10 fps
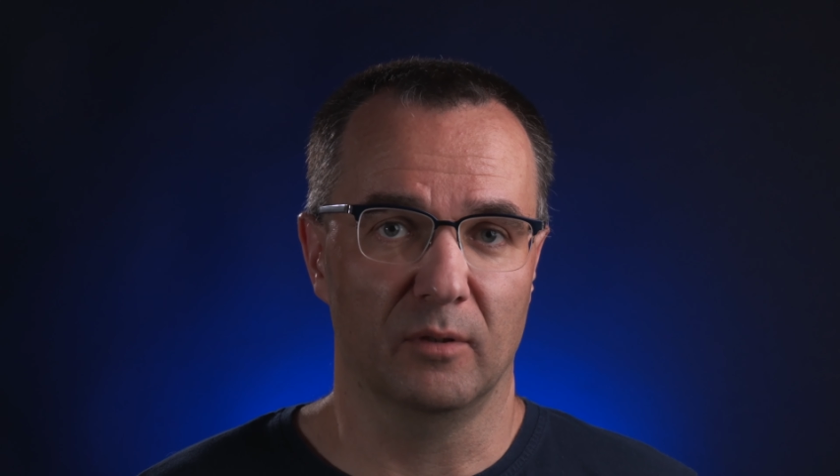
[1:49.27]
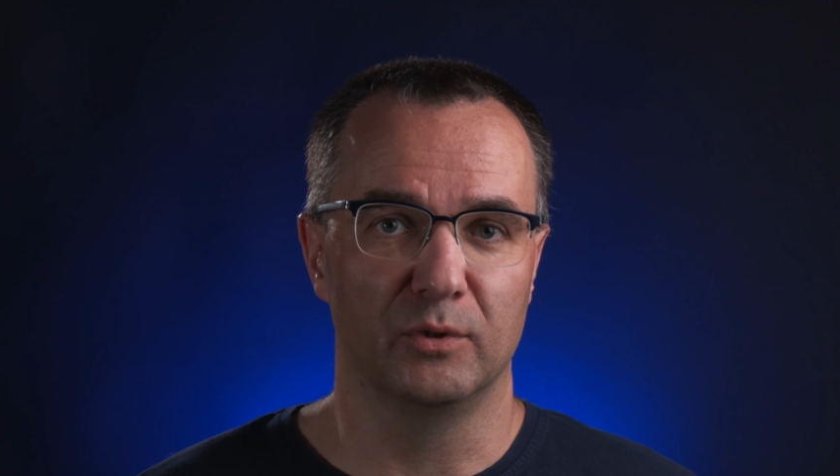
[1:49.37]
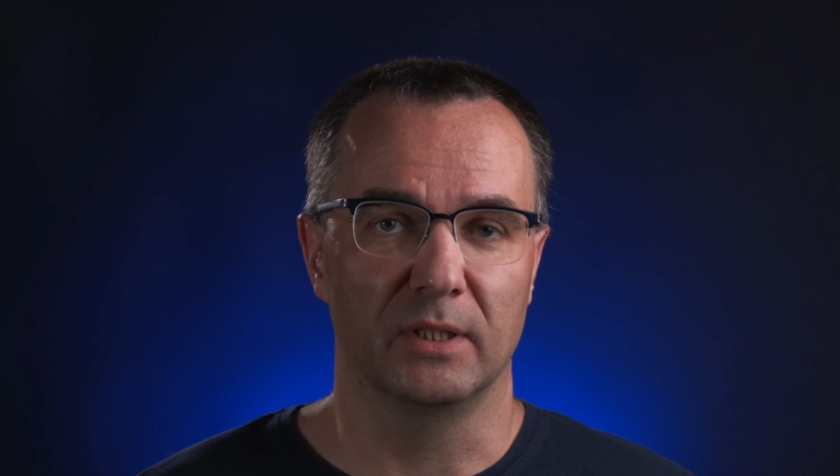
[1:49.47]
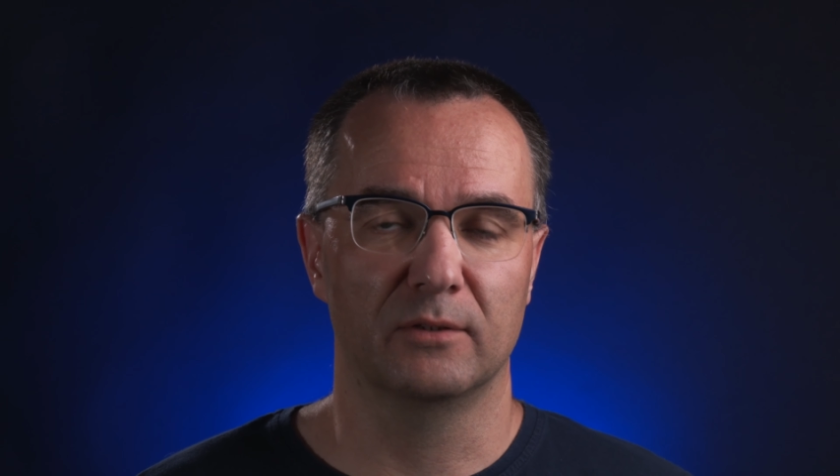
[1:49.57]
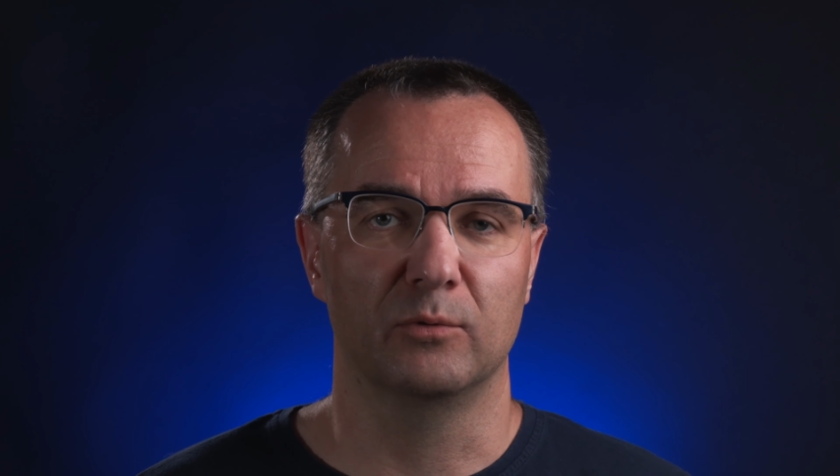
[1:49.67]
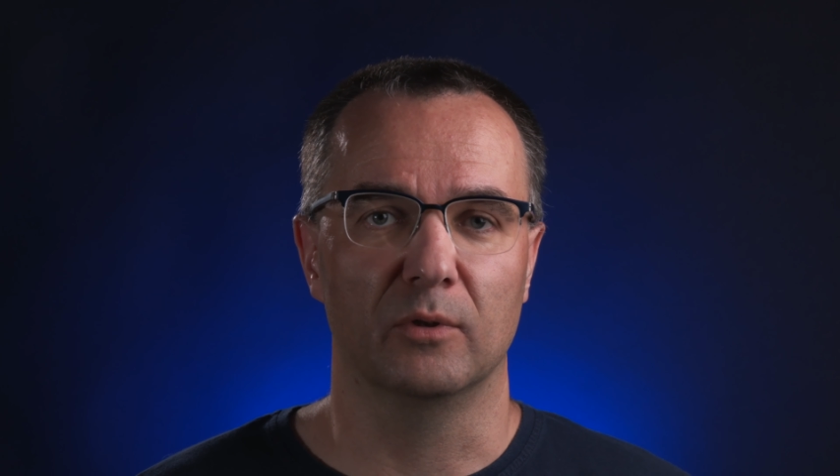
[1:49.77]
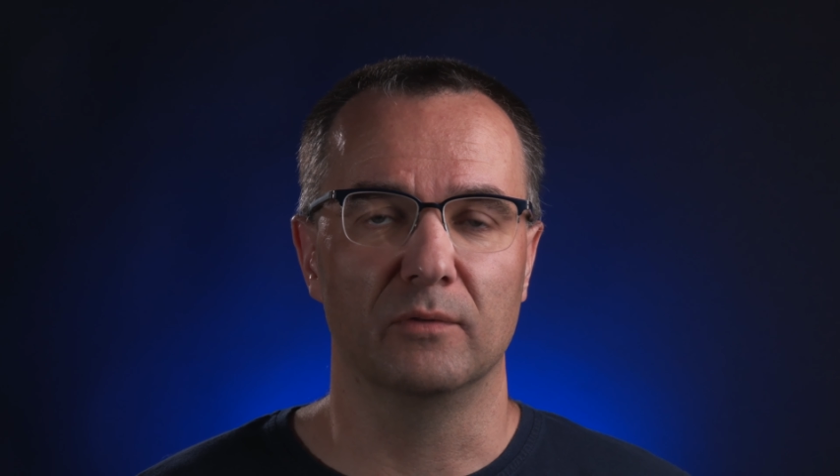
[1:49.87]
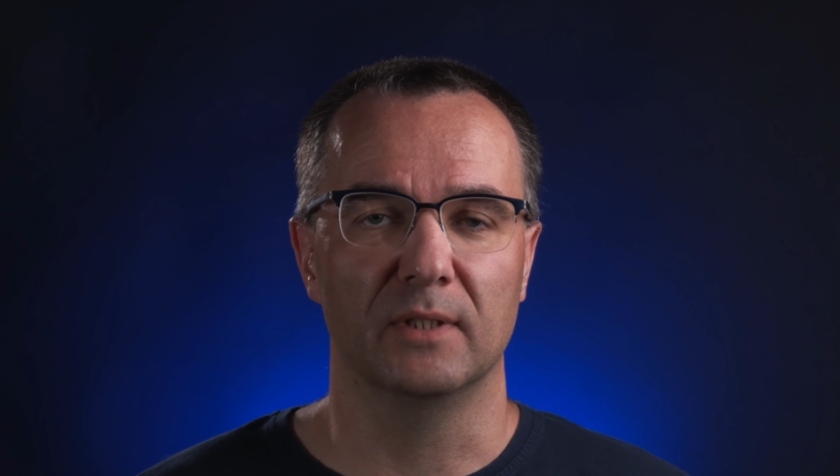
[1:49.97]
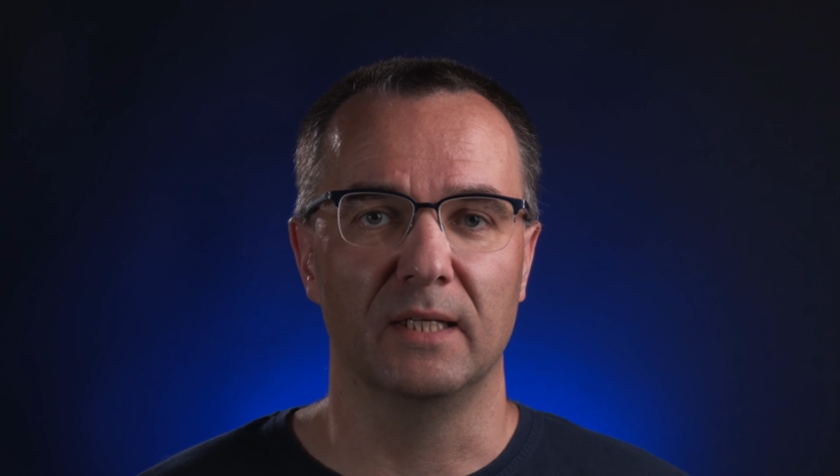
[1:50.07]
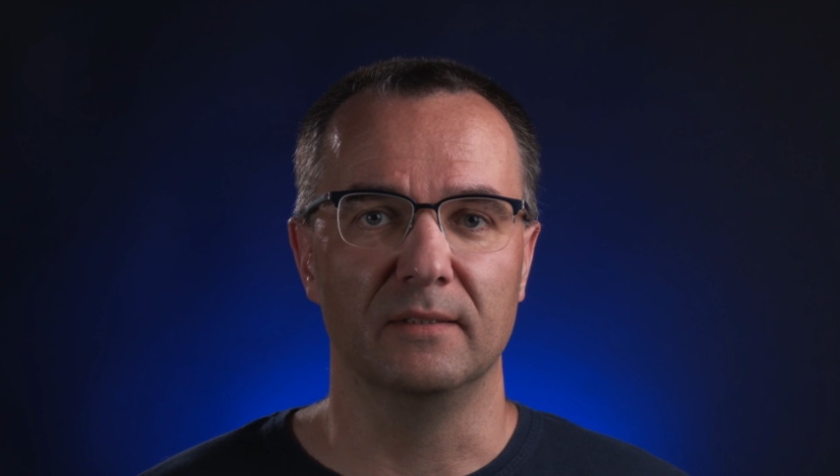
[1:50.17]
objects to
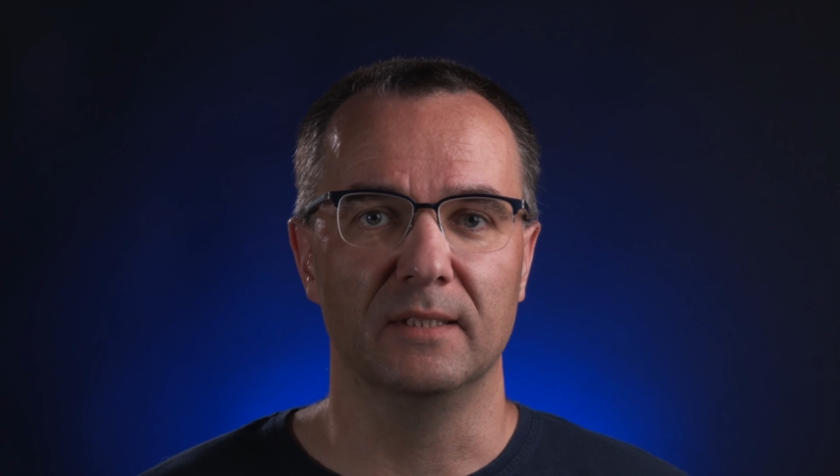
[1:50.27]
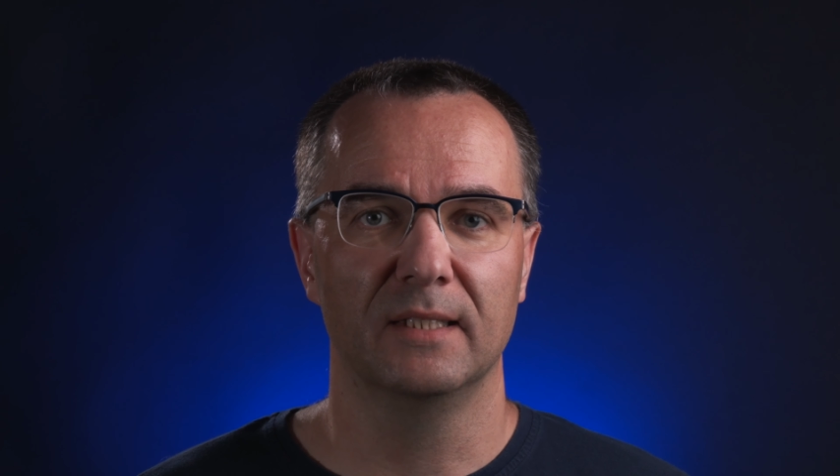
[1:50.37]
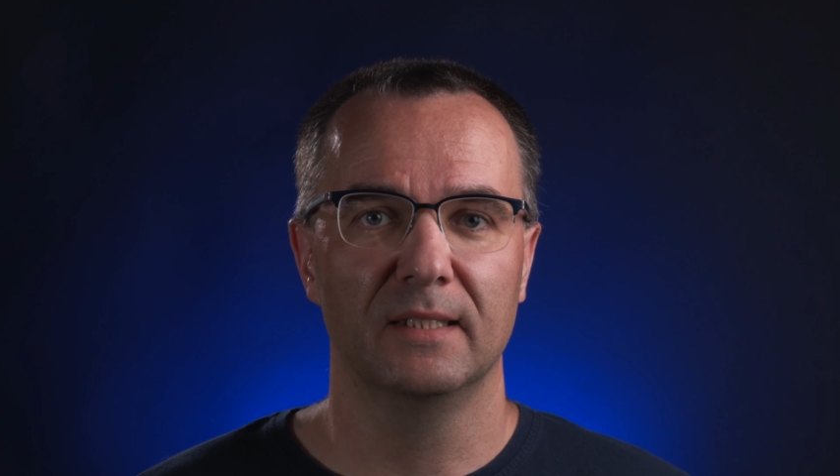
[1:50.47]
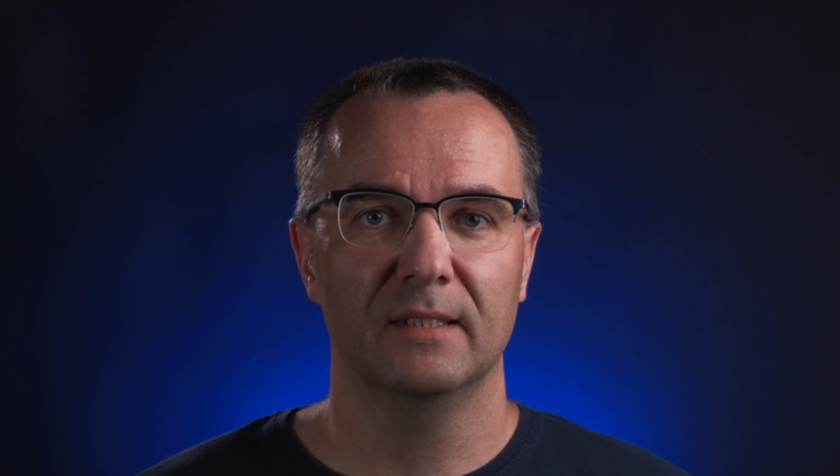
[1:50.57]
contain